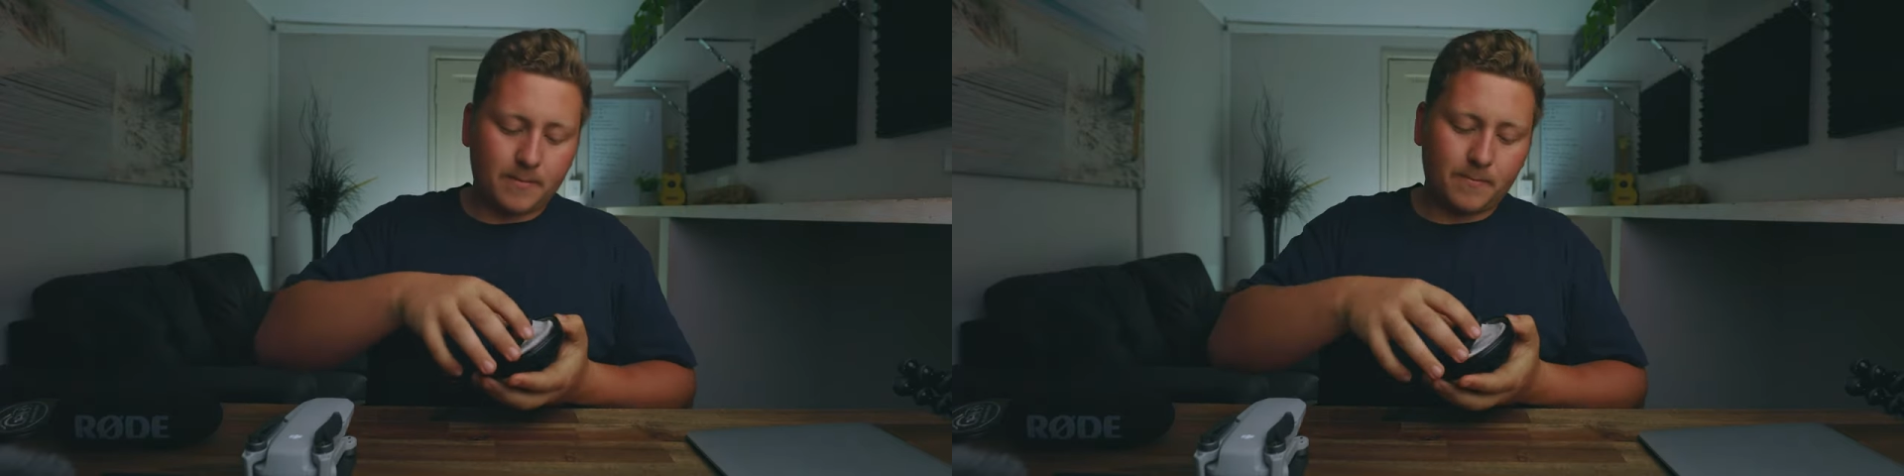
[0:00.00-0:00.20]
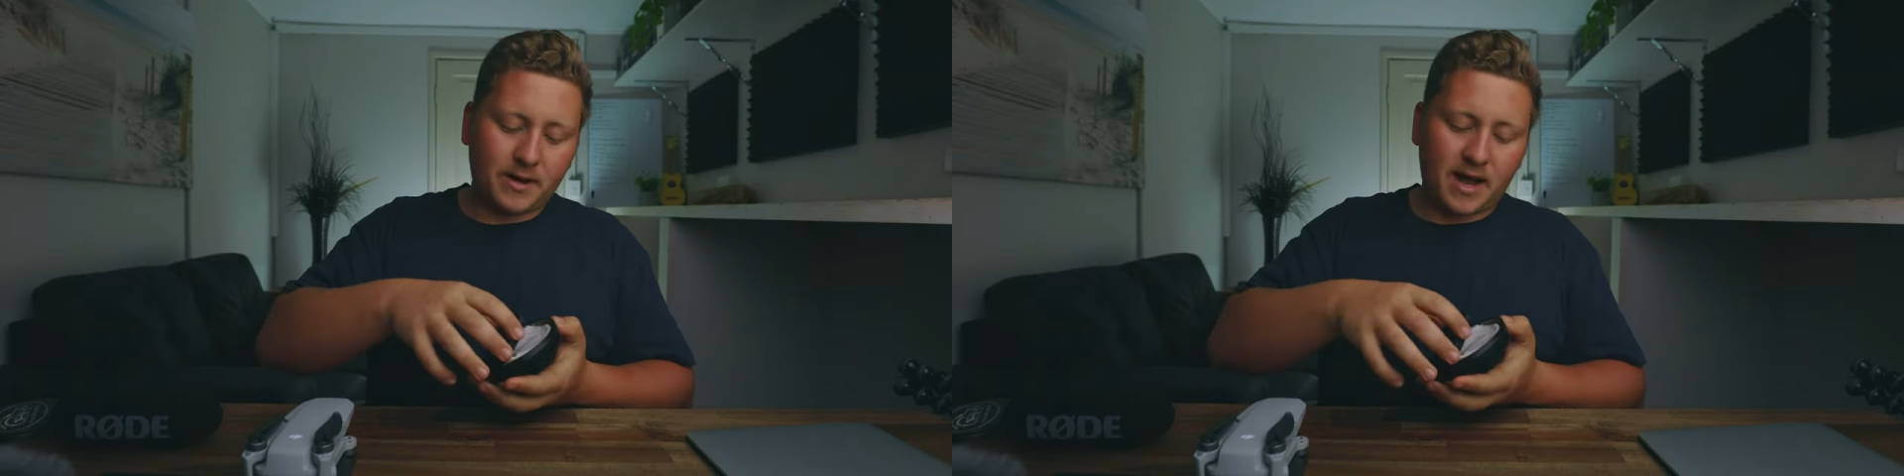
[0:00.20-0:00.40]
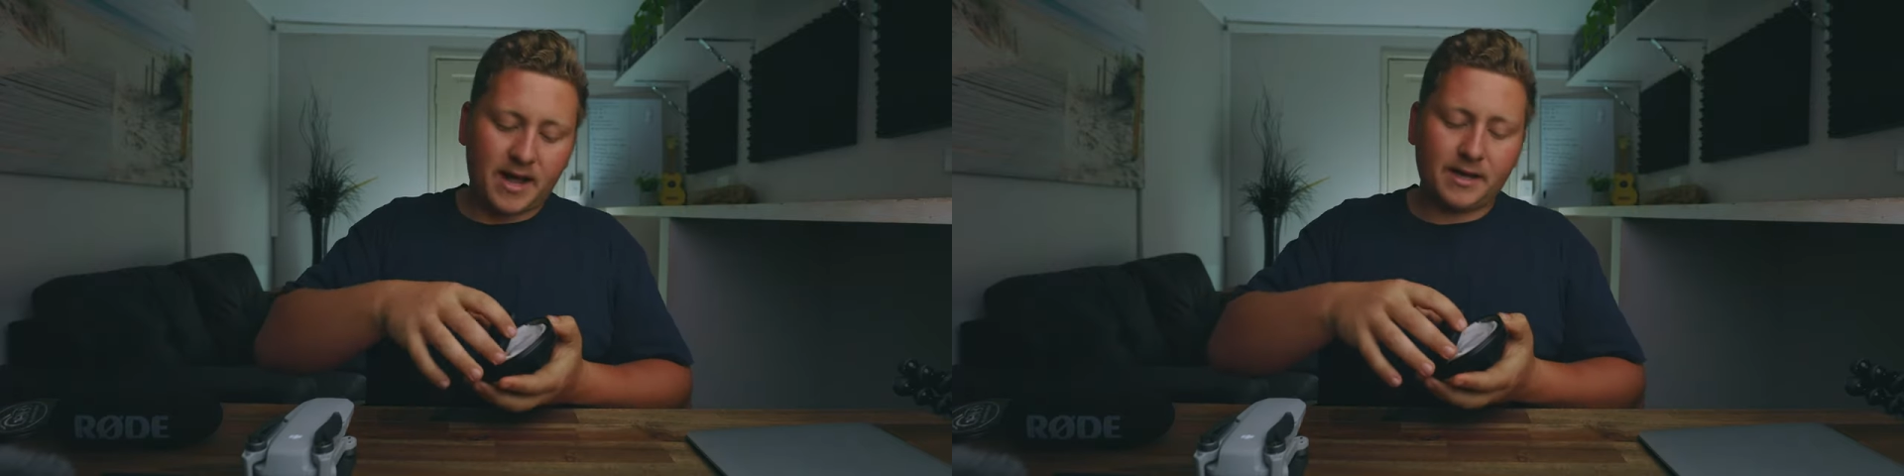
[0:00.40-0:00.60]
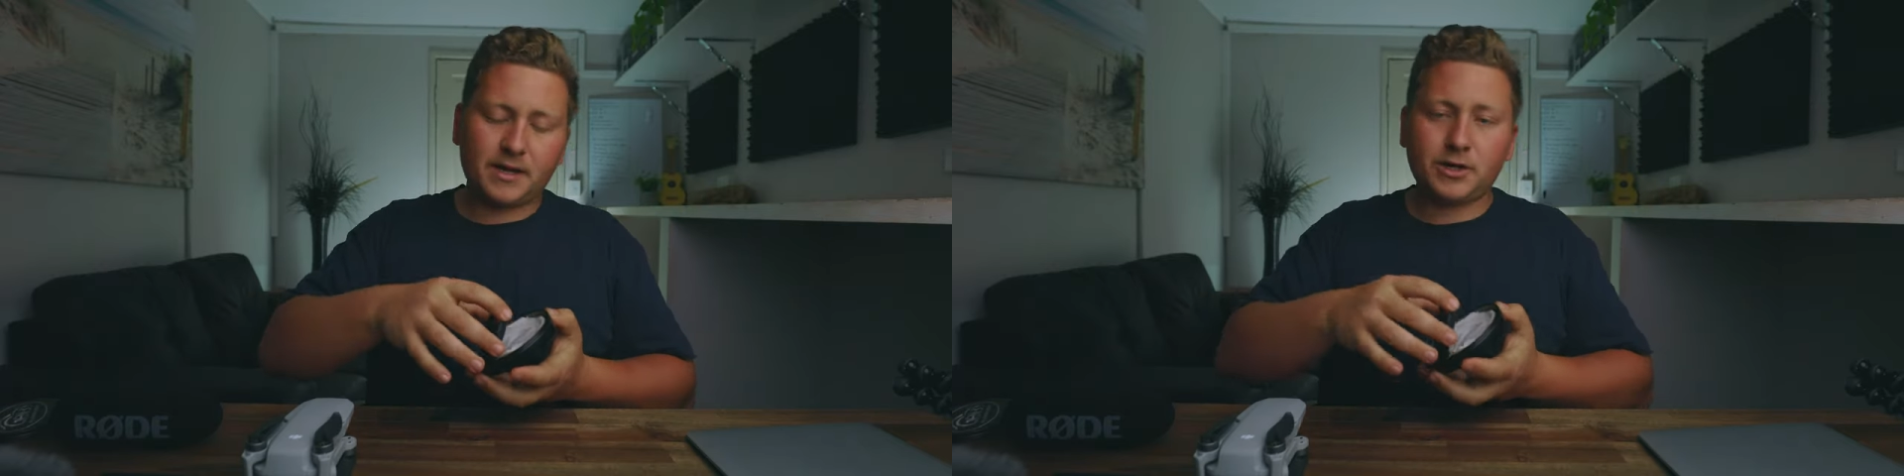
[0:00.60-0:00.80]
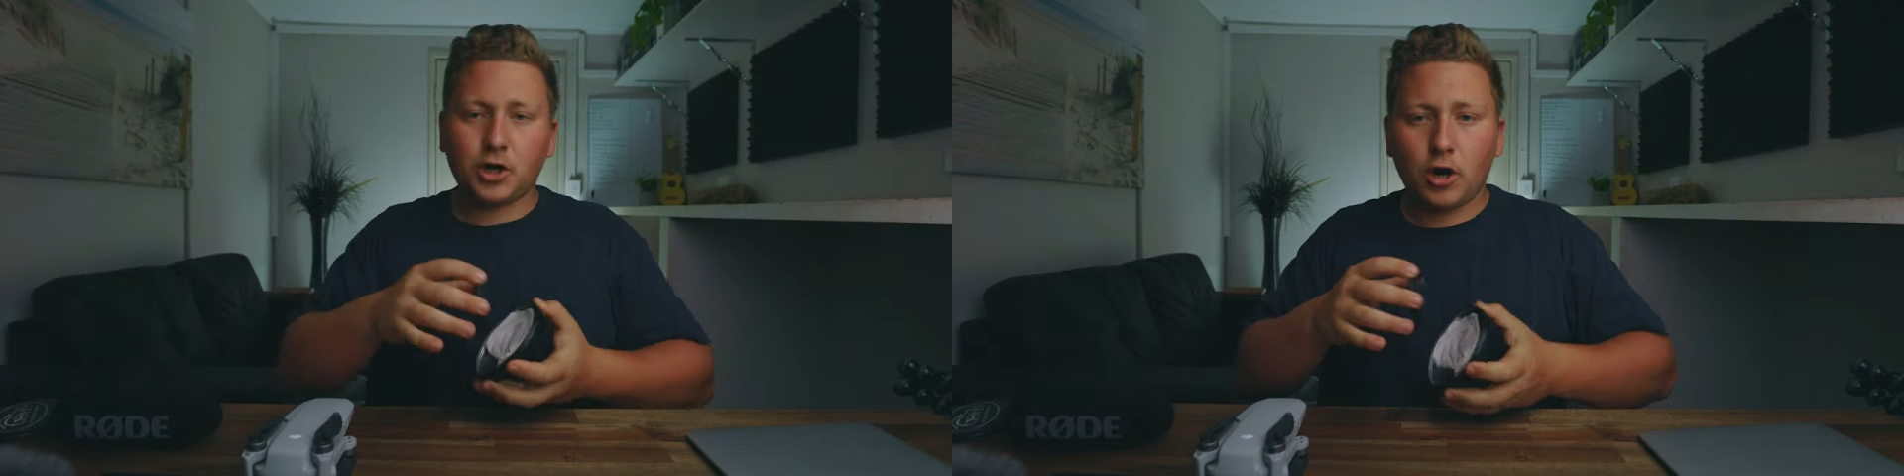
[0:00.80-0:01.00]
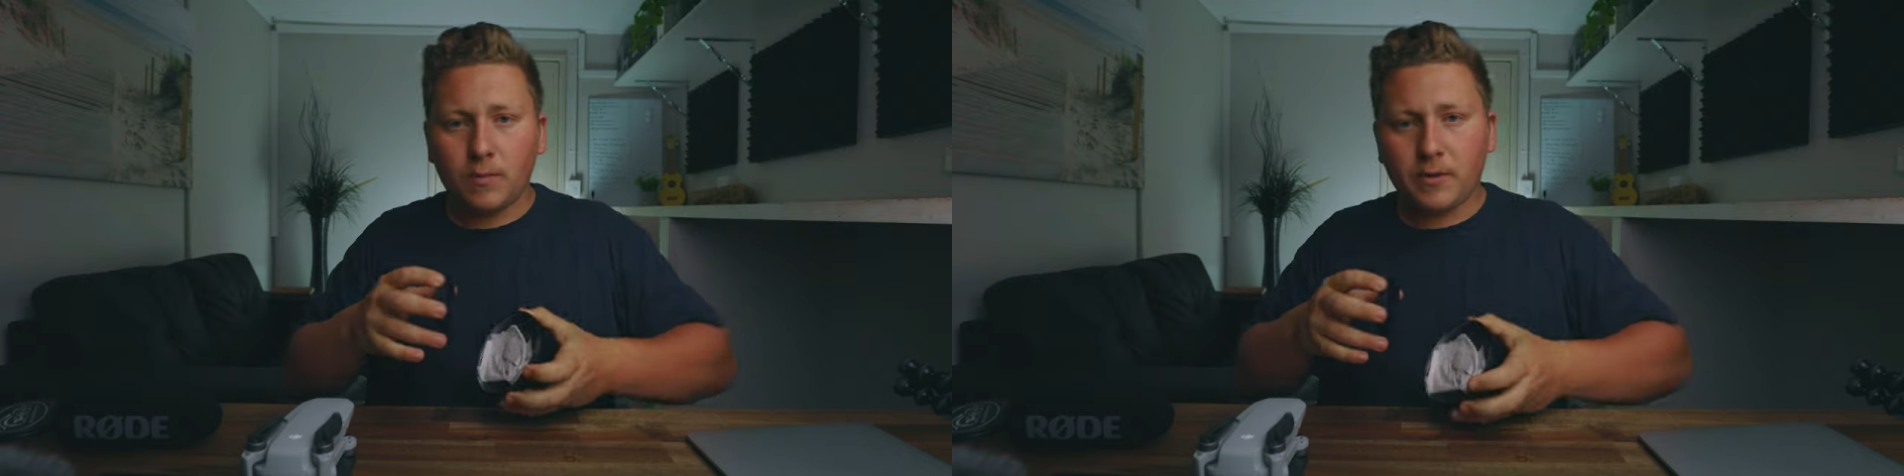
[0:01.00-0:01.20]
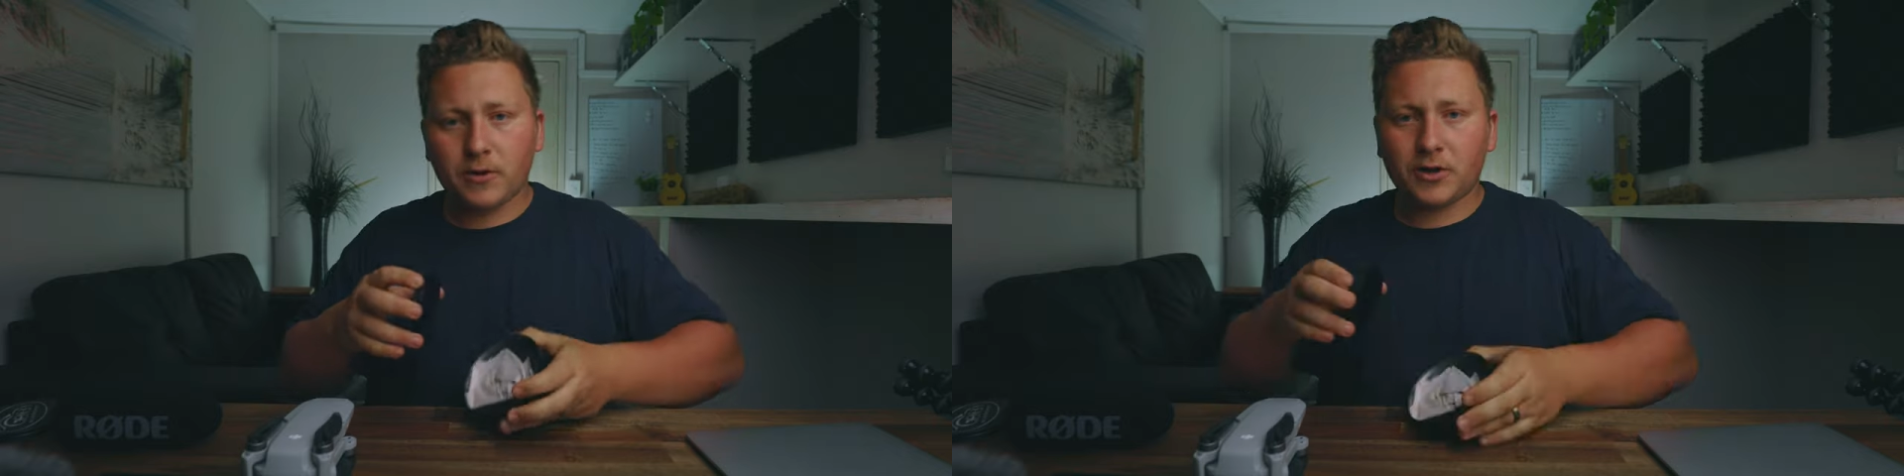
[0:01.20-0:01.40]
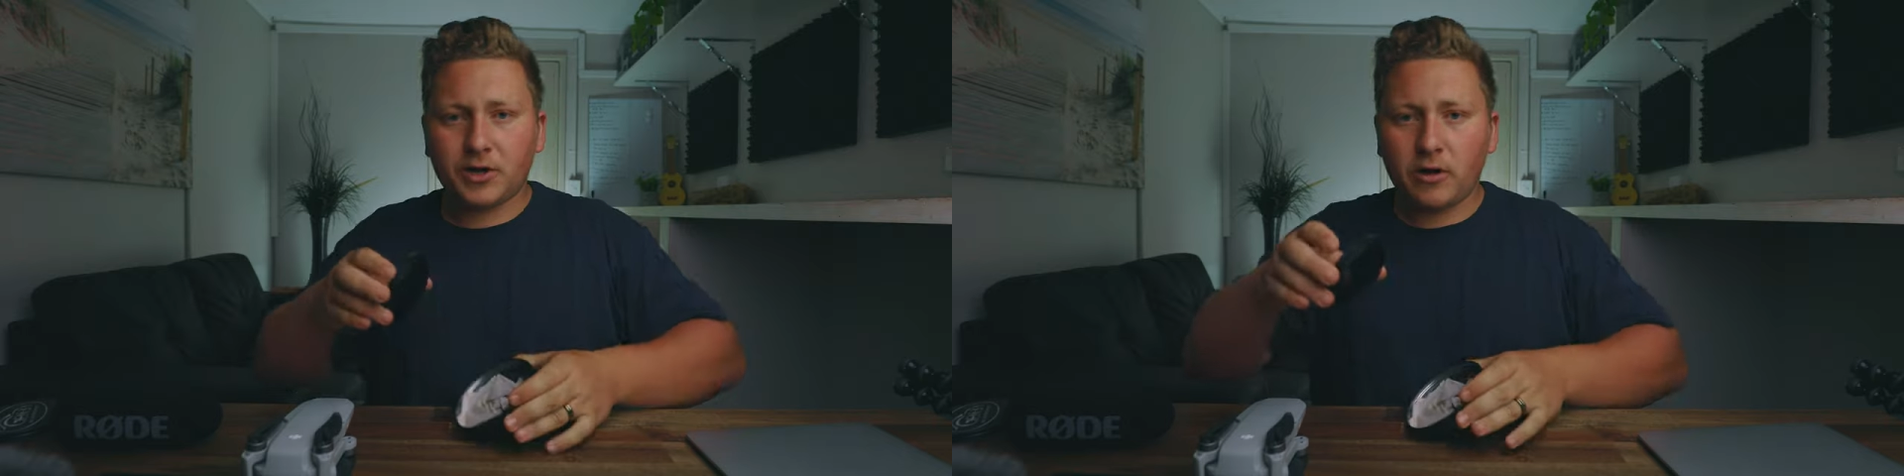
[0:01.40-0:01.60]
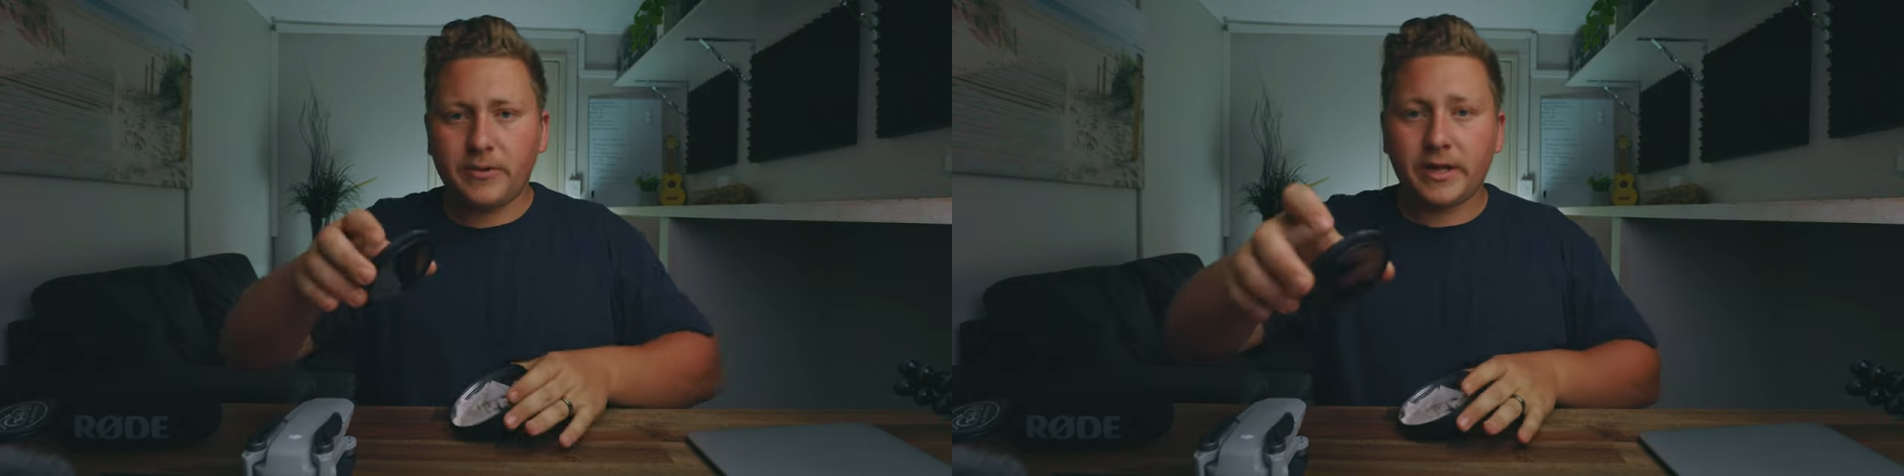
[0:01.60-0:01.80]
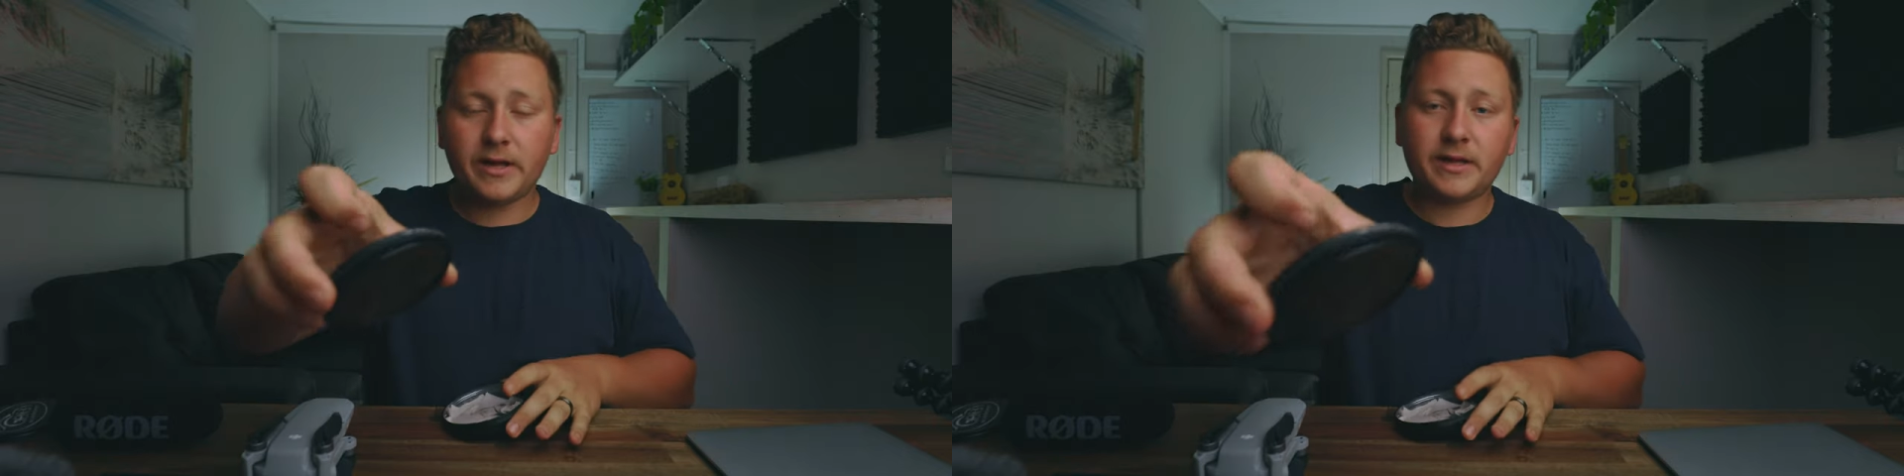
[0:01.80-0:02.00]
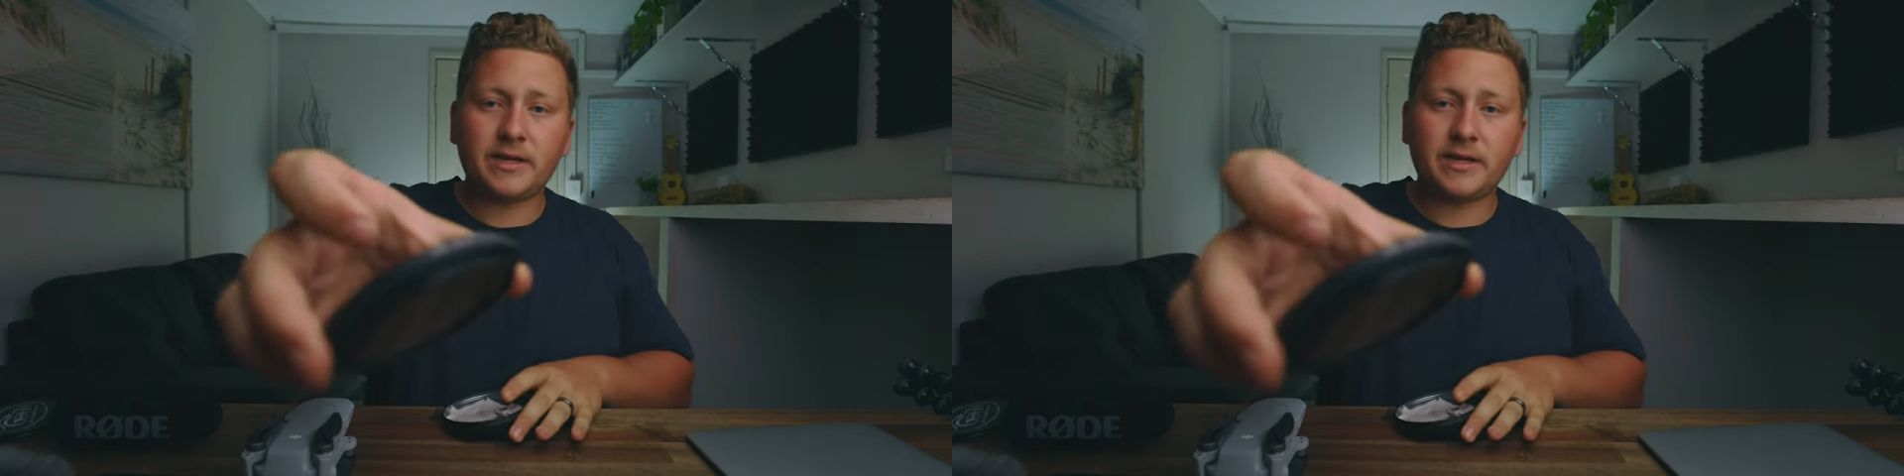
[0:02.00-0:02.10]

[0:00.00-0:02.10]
by Gobe or Gobi.